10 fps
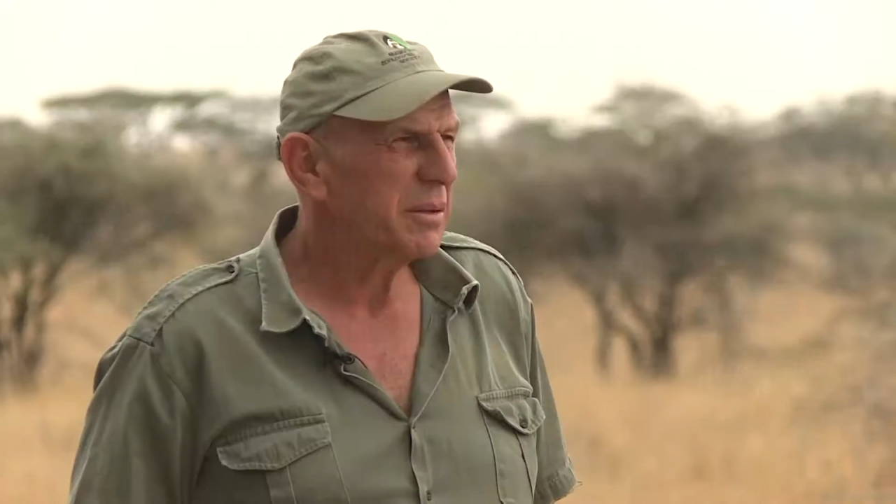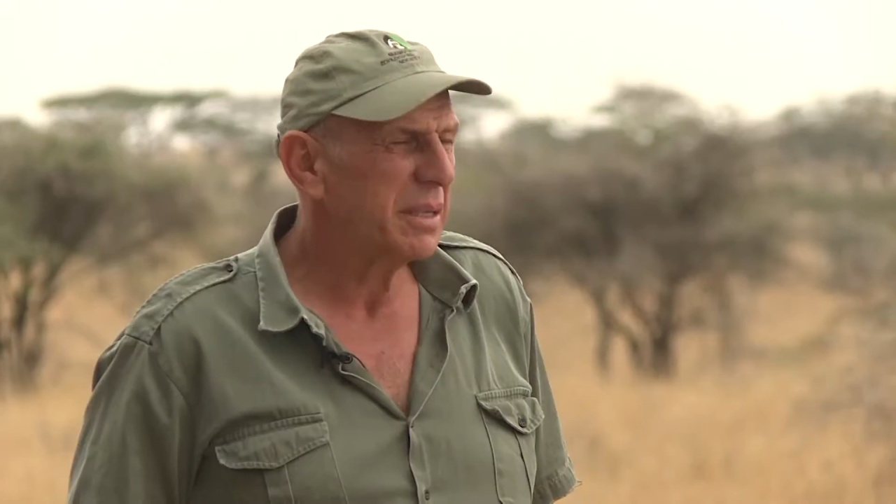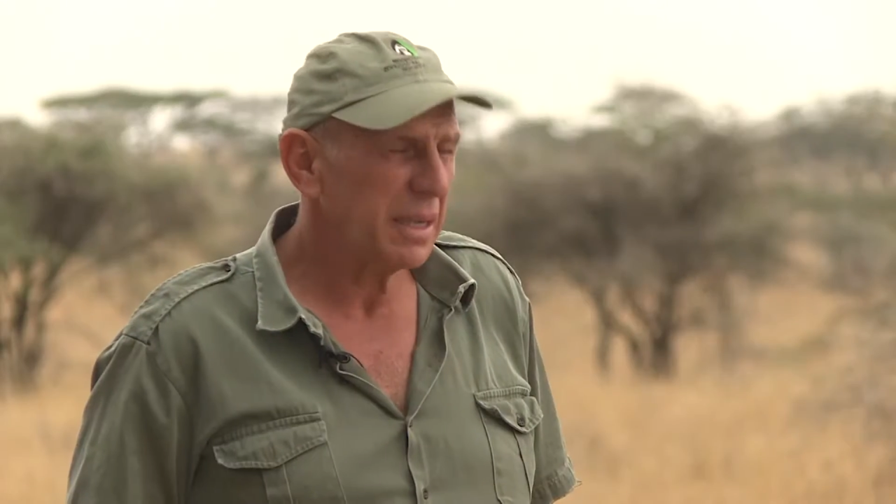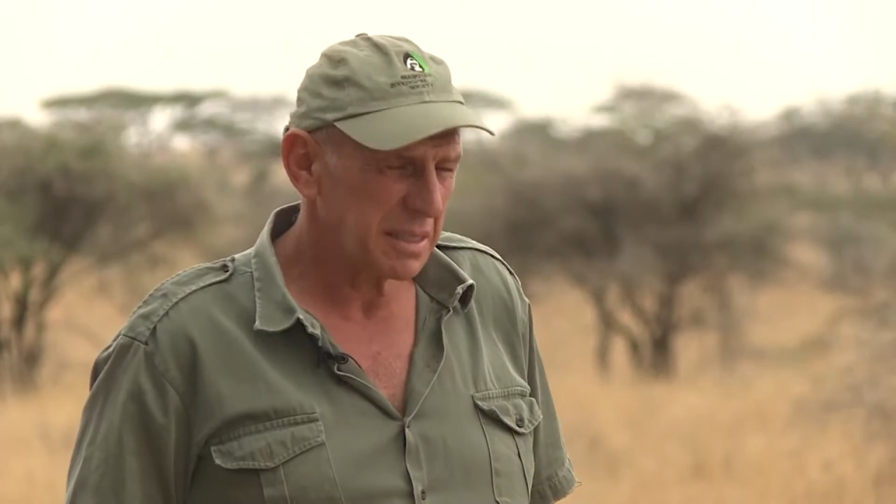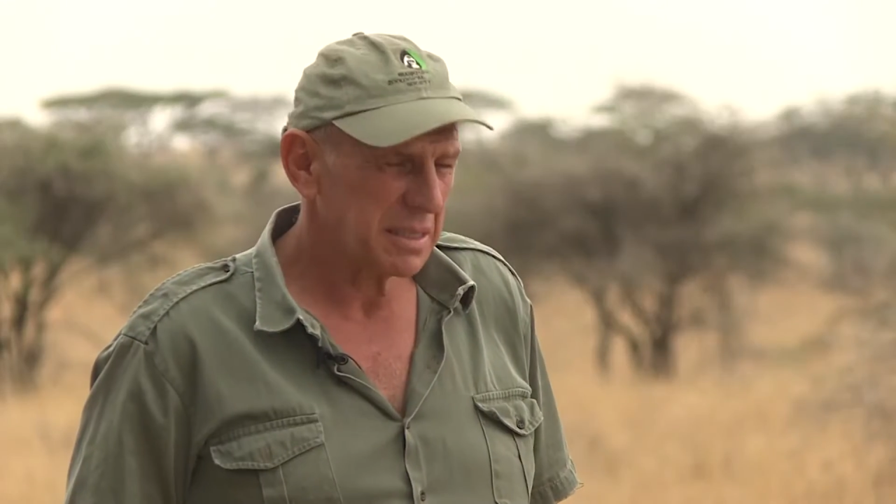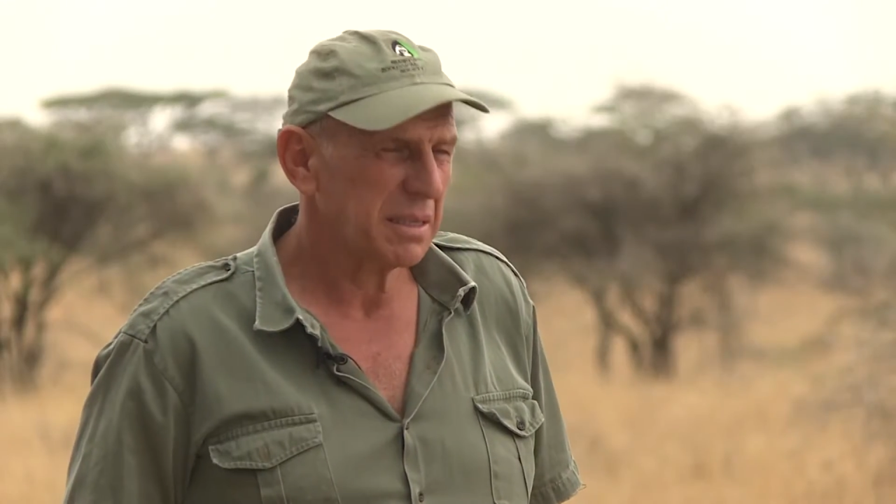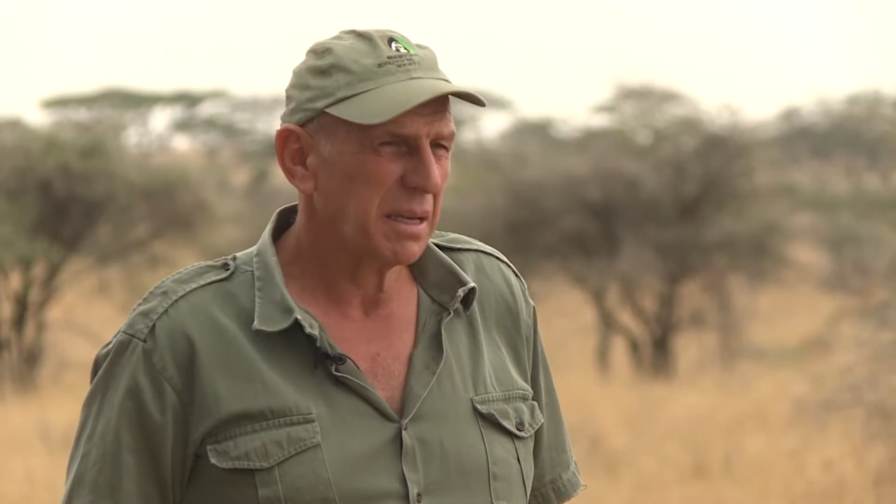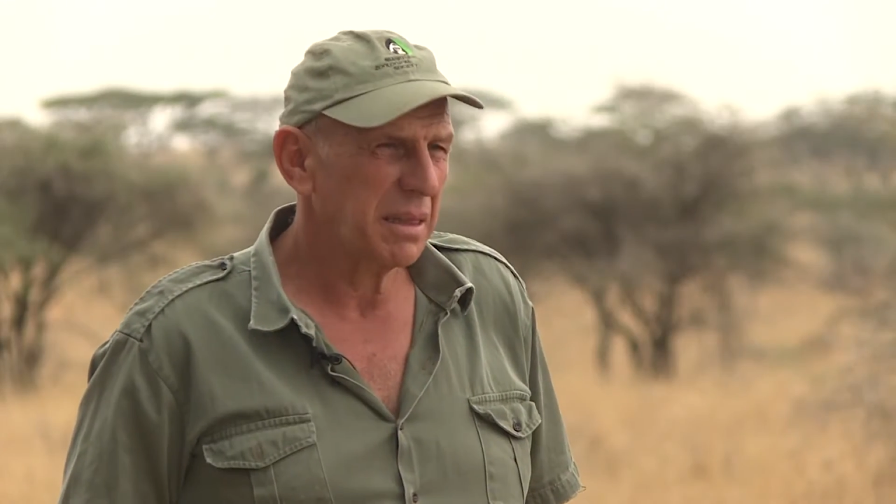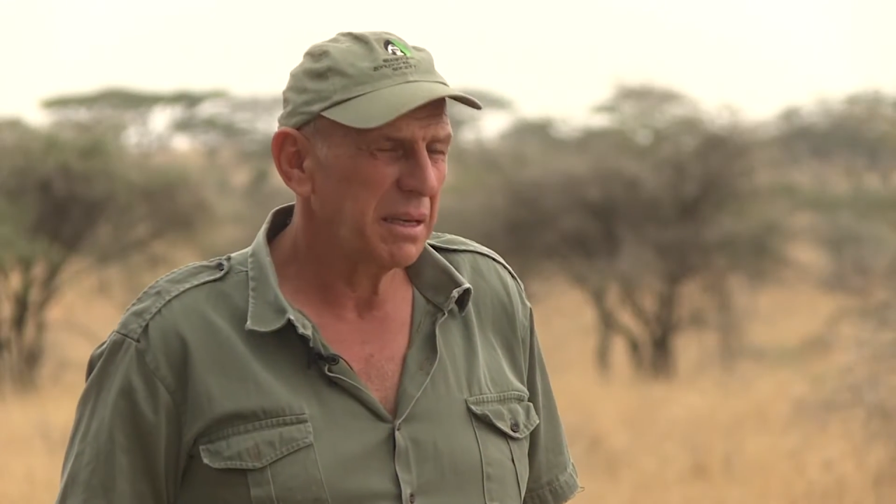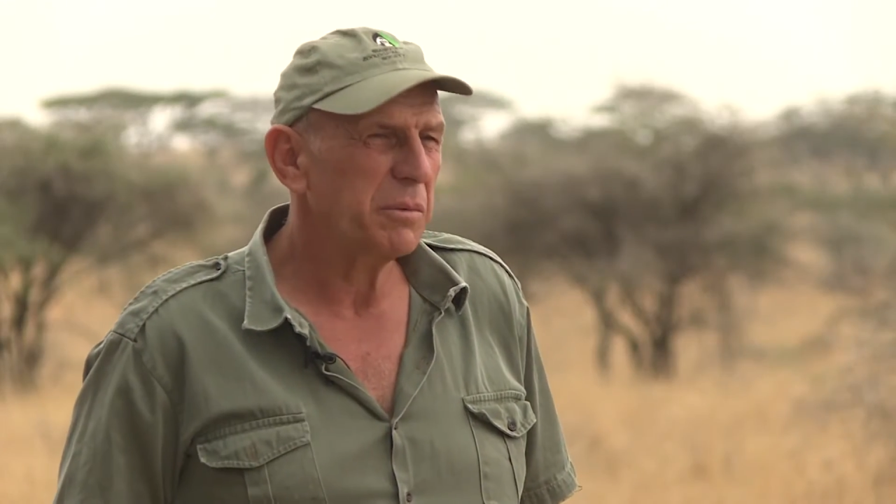Yes,
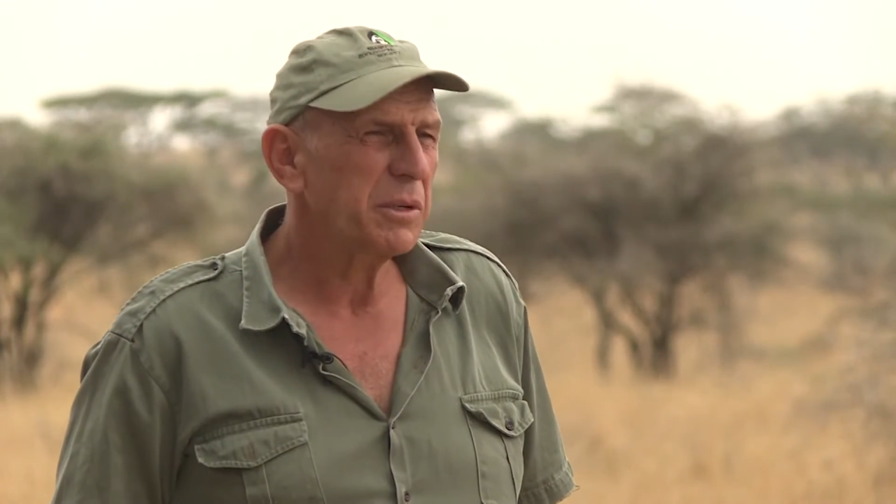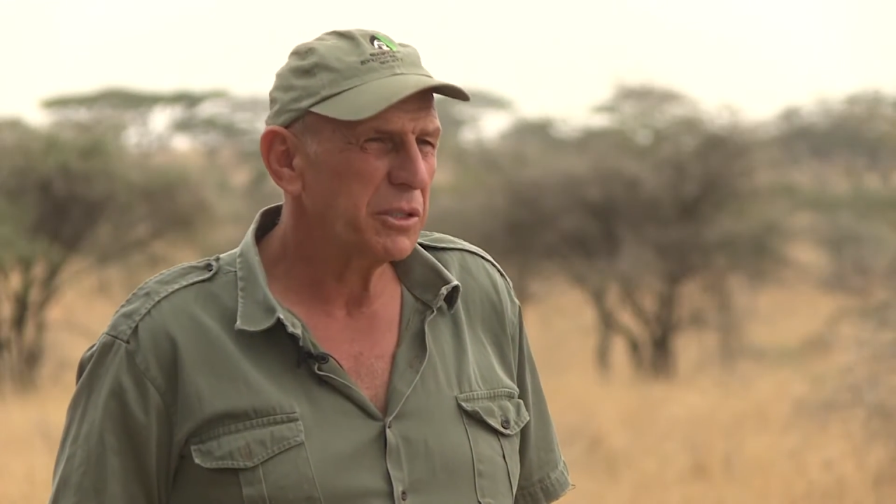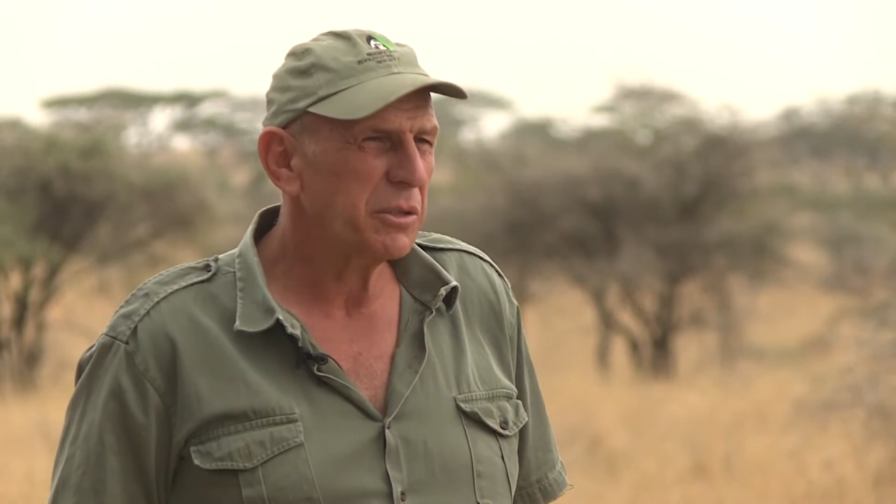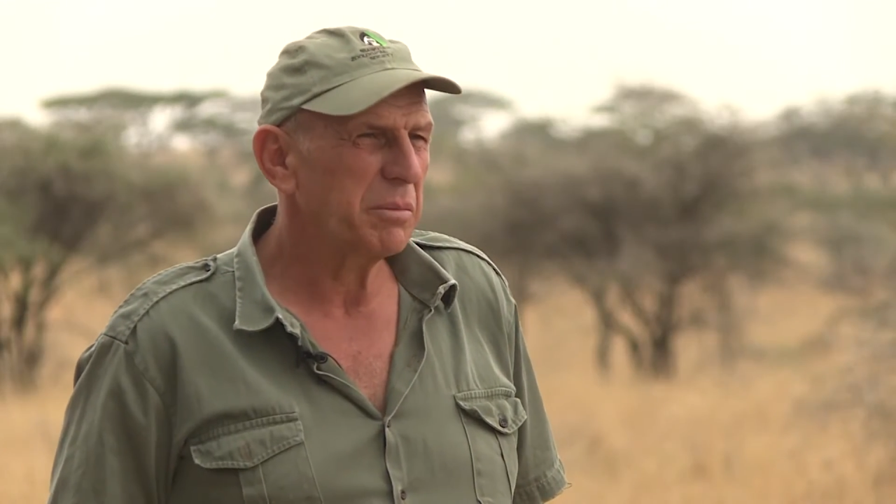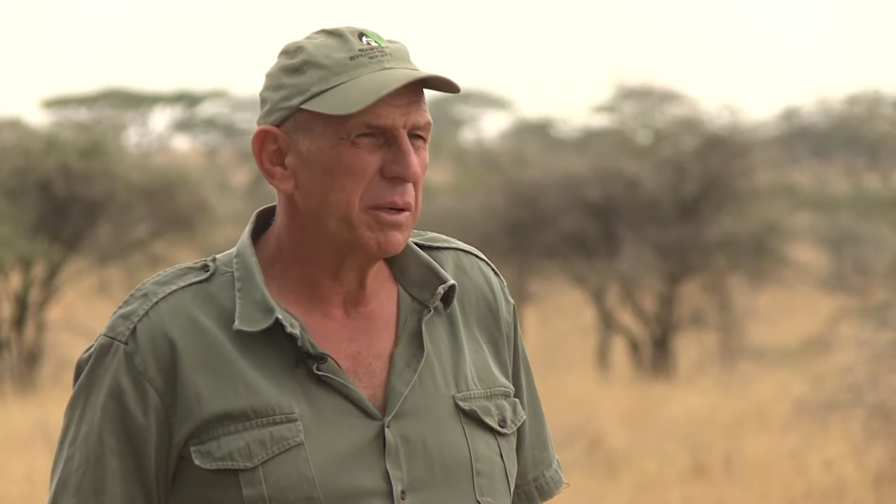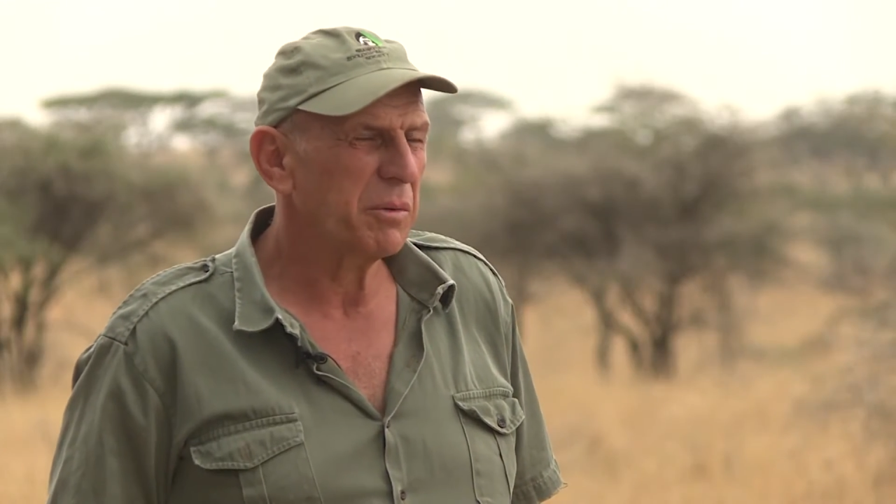I think we should be